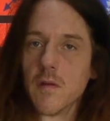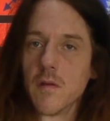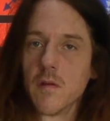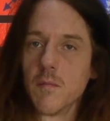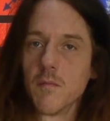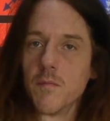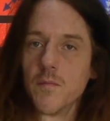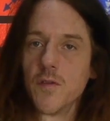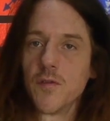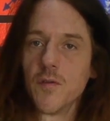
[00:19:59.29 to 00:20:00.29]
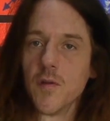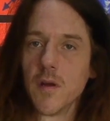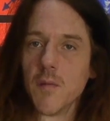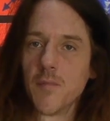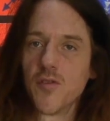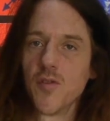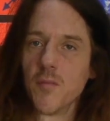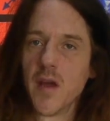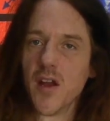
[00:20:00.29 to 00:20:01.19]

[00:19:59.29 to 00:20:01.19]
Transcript: I'm screwing mine